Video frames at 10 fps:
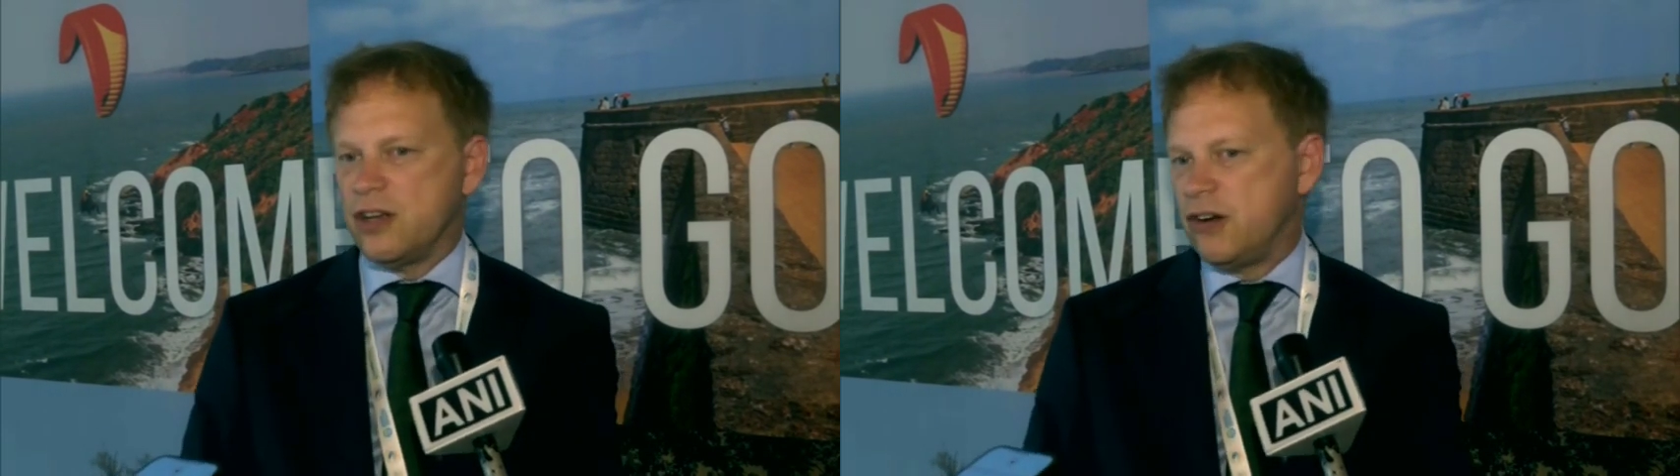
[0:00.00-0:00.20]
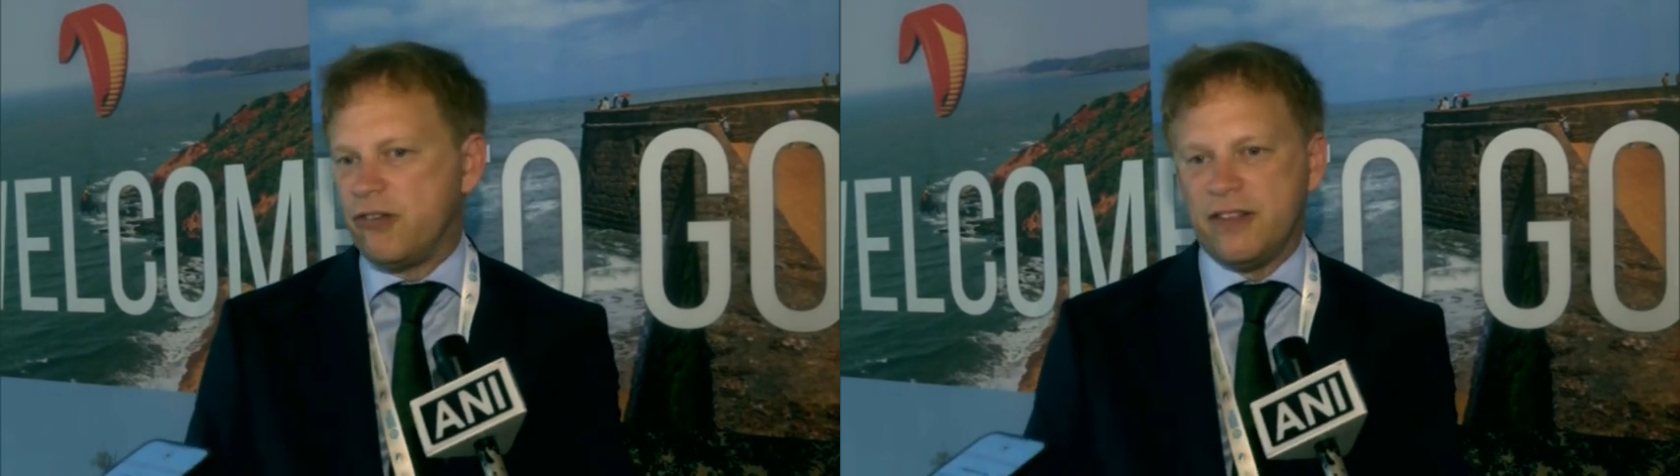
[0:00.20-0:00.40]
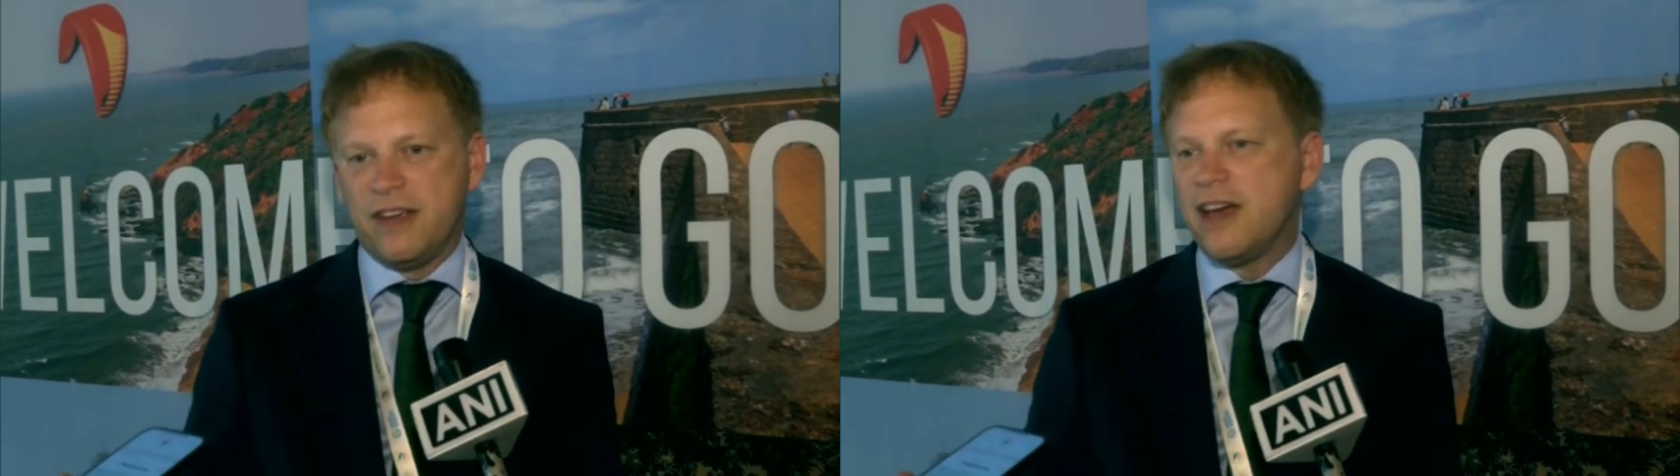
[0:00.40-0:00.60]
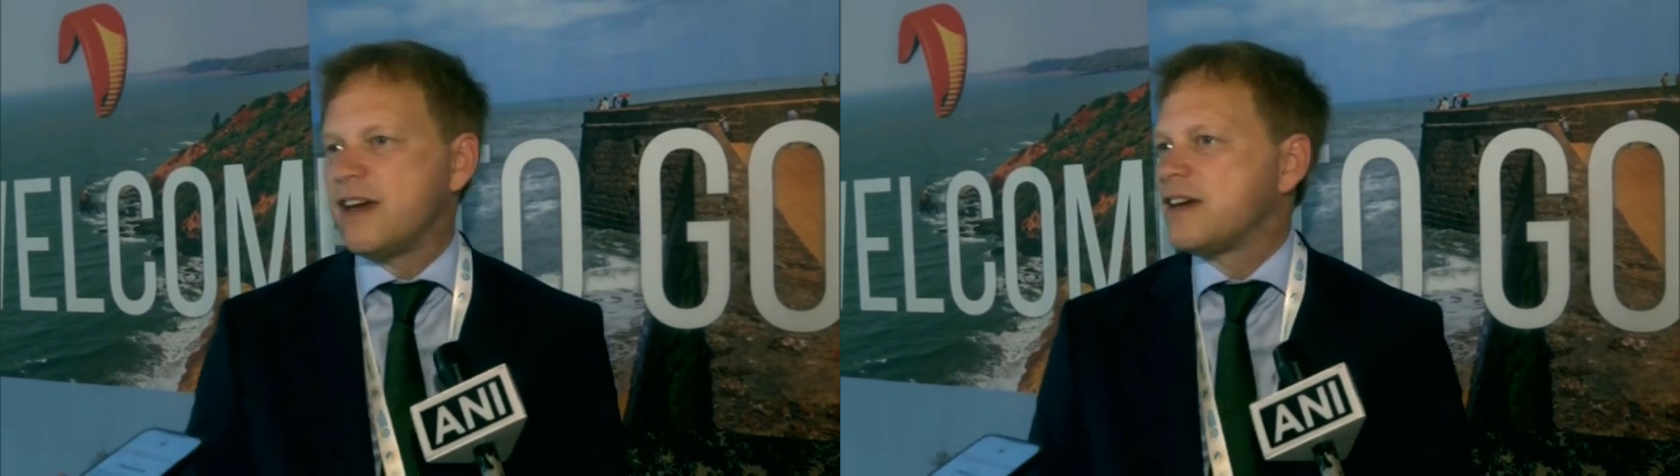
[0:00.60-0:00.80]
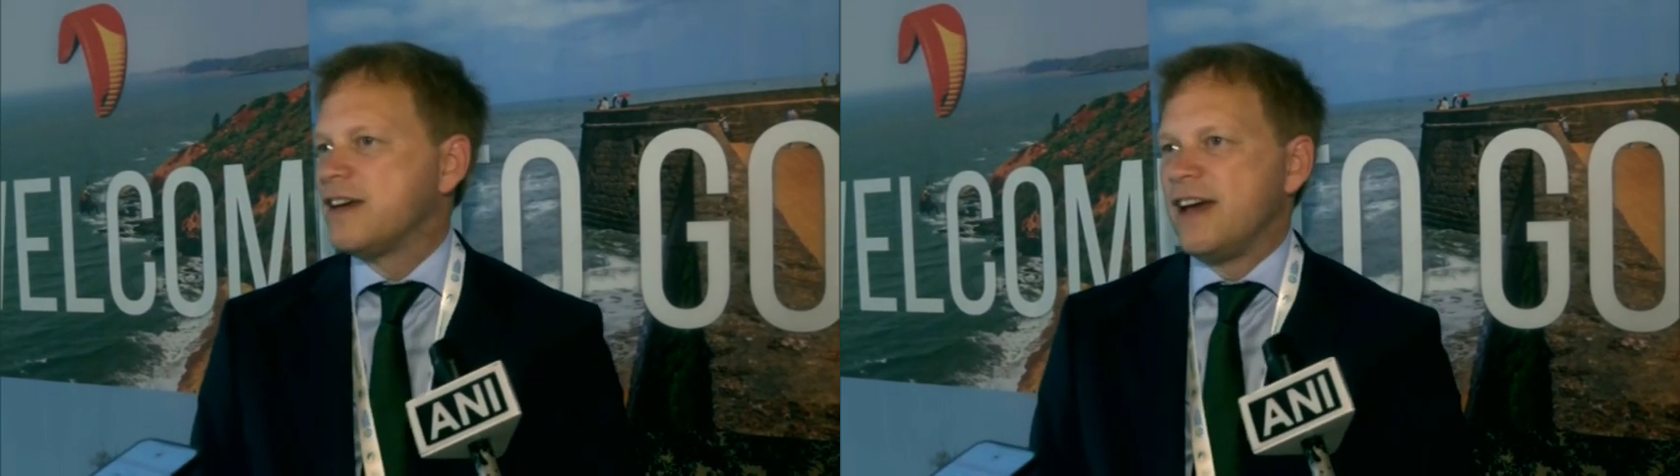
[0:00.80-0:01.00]
earlier in the
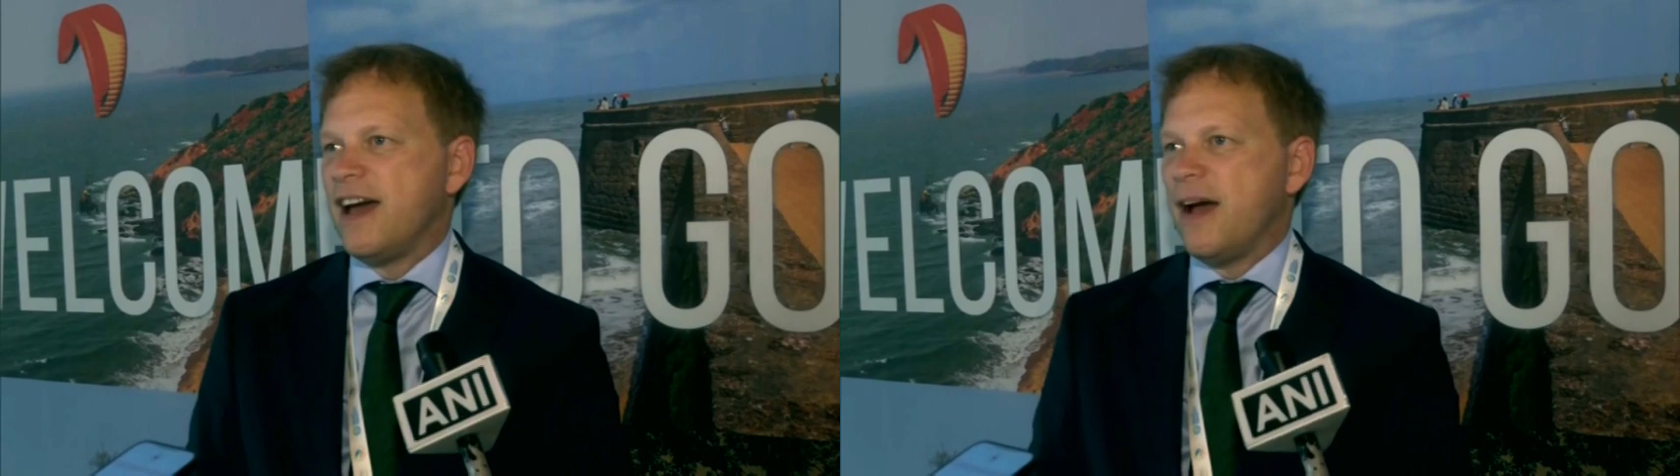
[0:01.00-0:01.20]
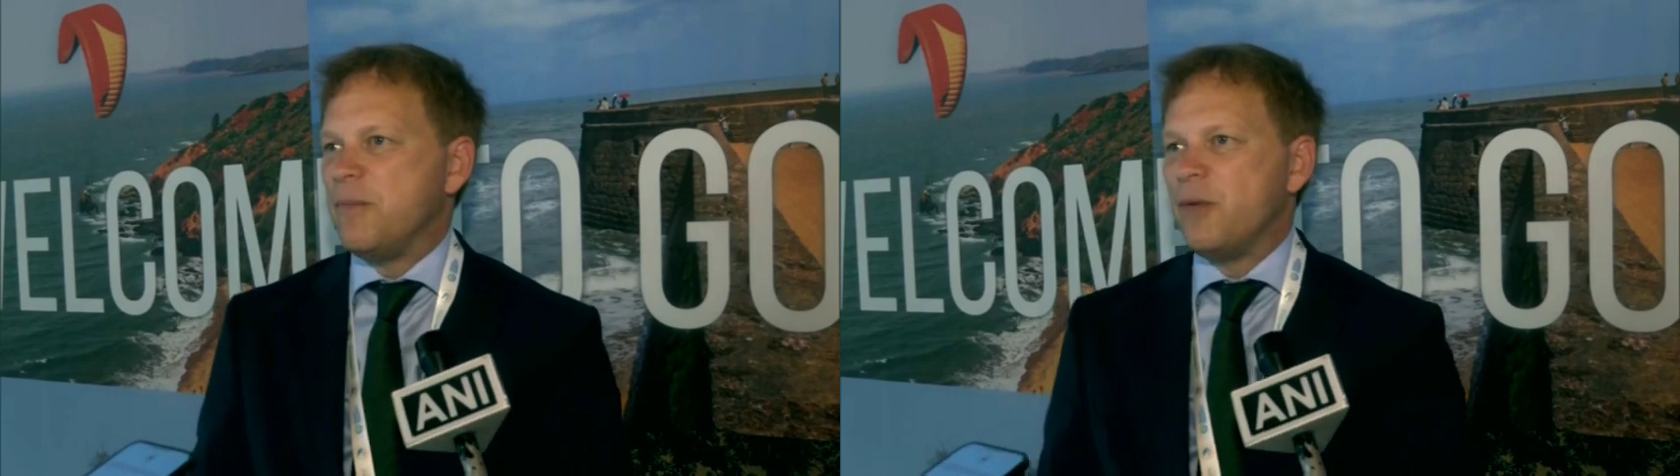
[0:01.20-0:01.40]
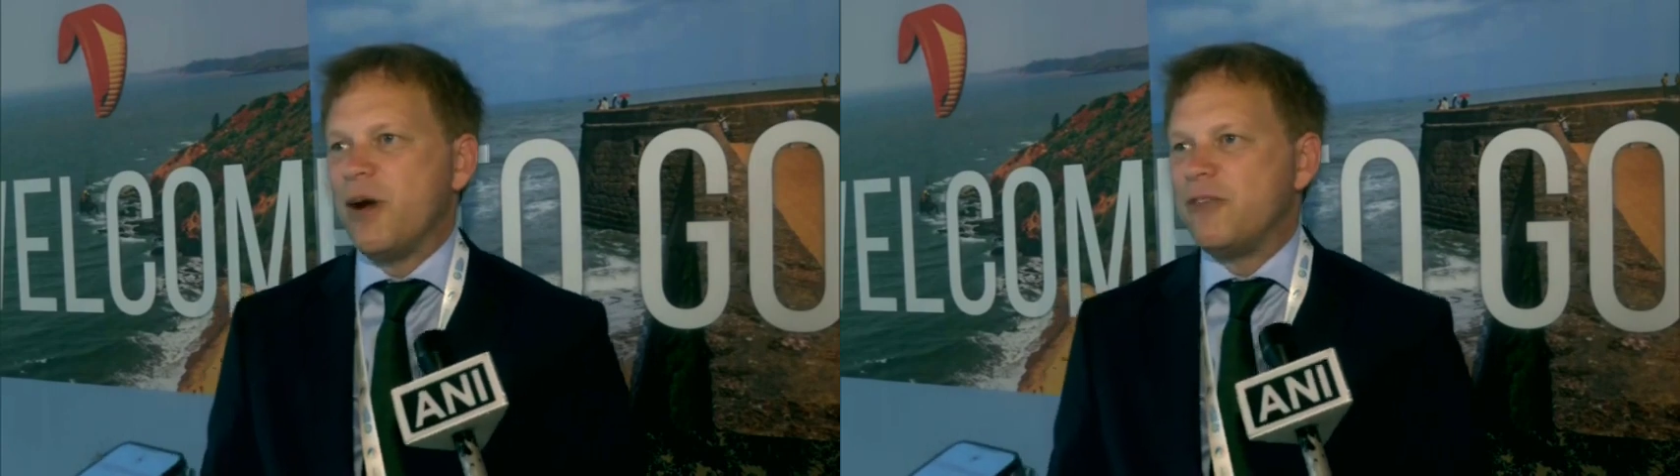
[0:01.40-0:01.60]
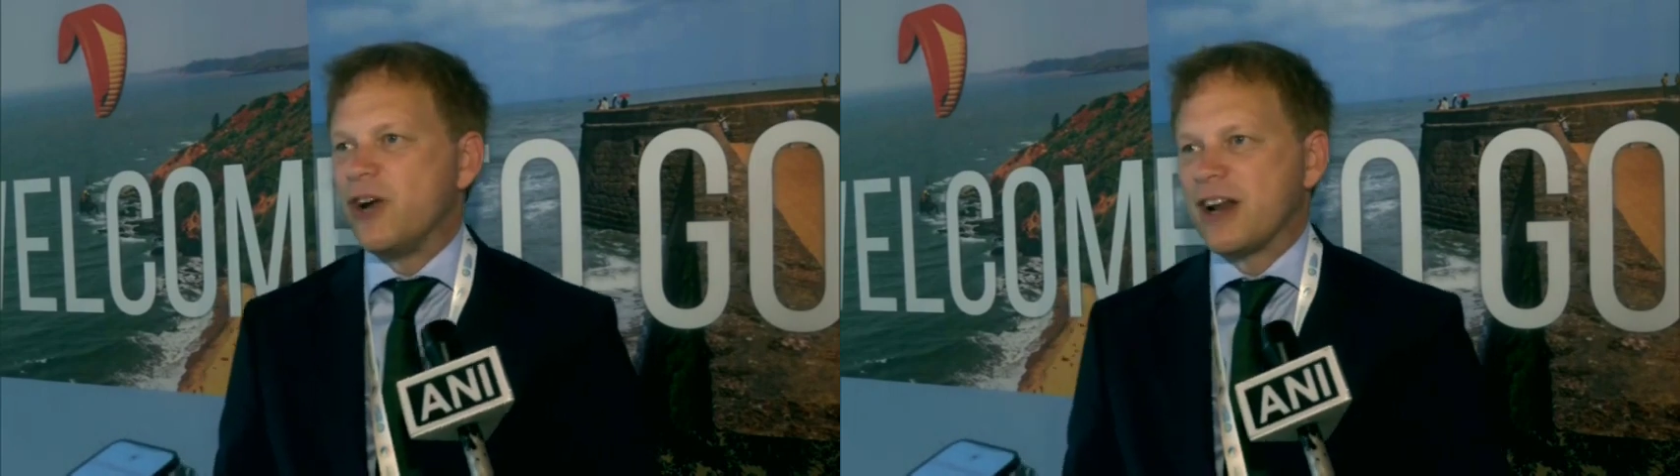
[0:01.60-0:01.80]
year, and we work very